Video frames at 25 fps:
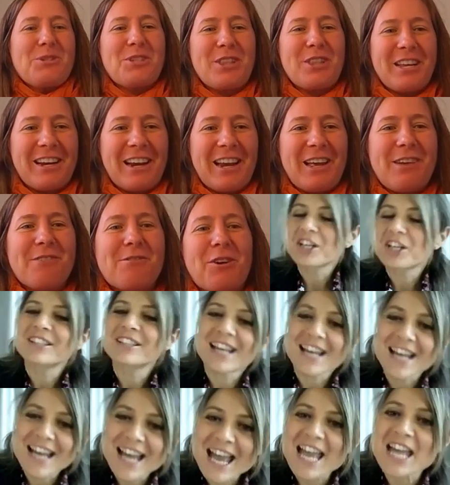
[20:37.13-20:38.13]
Yeah, so
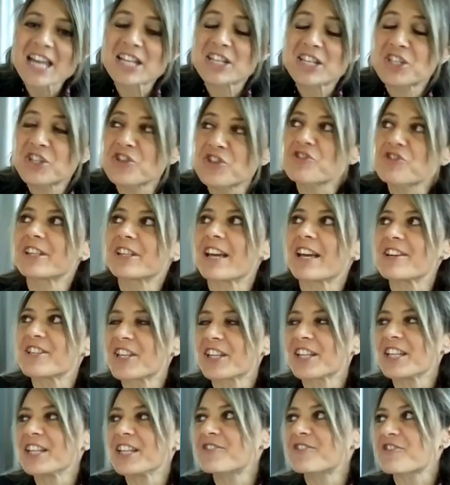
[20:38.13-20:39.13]
it's true. There is
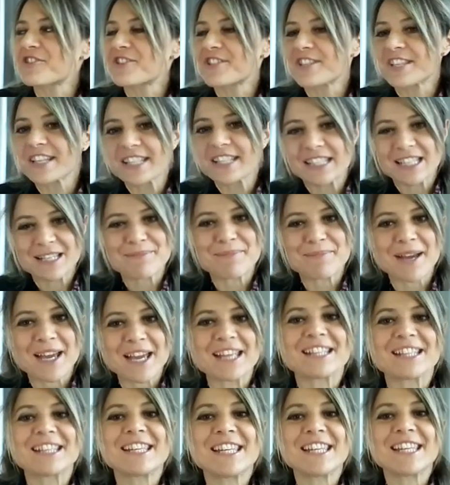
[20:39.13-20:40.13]
an interesting
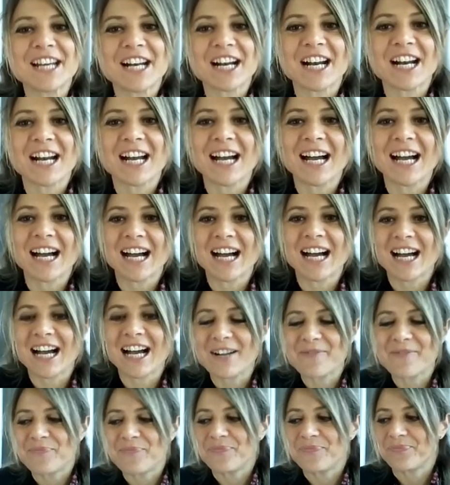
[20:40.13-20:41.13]
debate here.
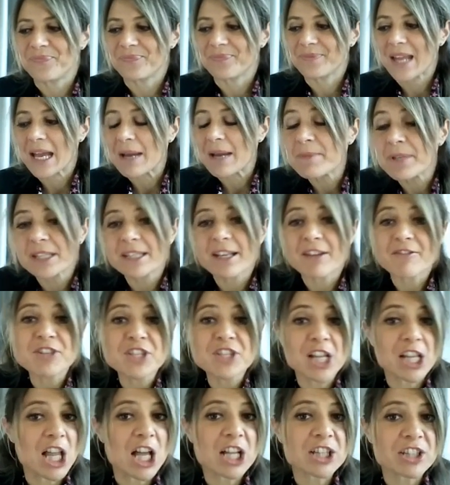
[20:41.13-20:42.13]
I mean, there
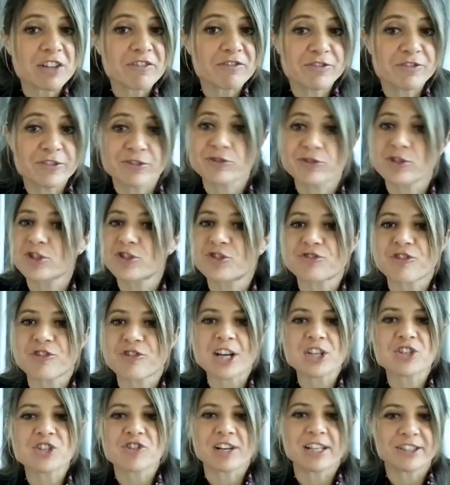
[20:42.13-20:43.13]
is a lot of
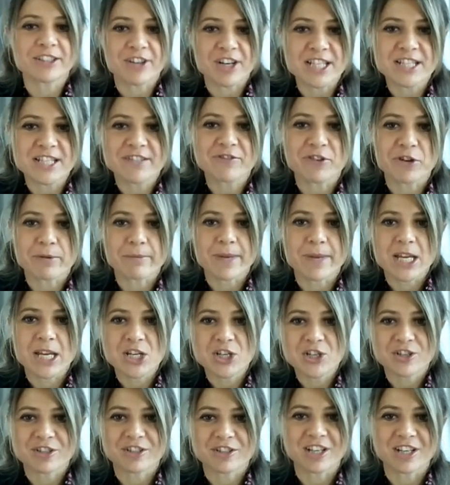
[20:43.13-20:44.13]
structural
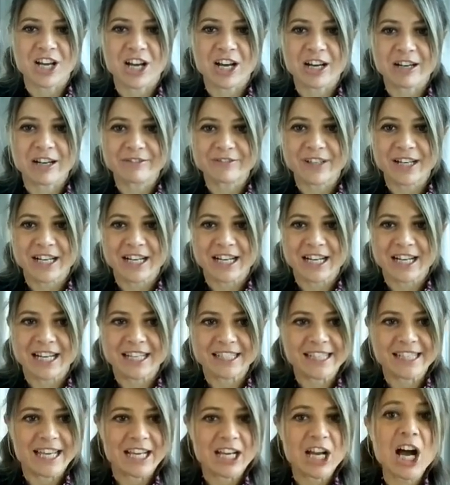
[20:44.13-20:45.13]
transformation of
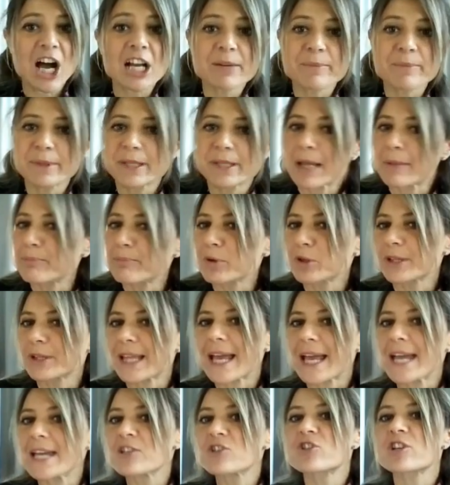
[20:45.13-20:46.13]
the economy that
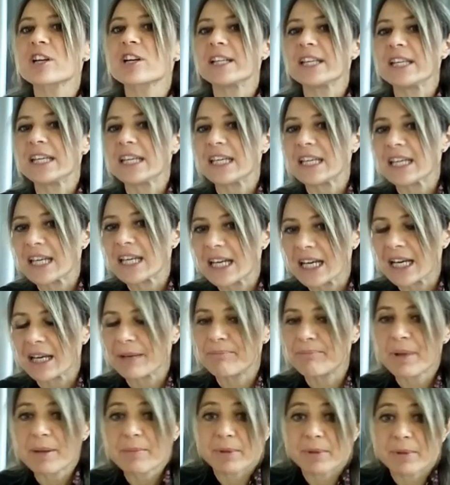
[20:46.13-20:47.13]
potentially
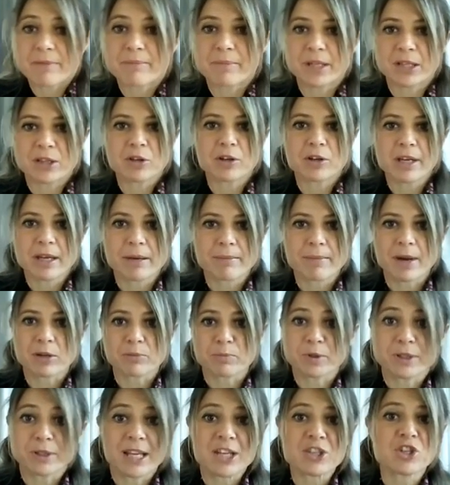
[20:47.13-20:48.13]
people have been talking
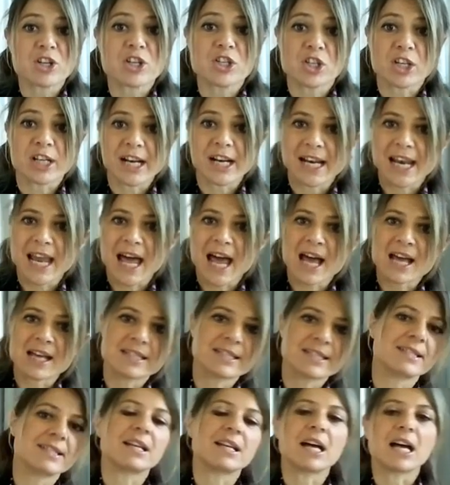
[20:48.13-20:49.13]
about potentially is going to
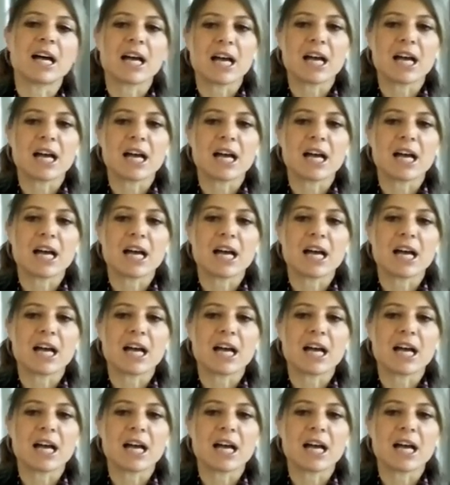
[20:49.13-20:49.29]
last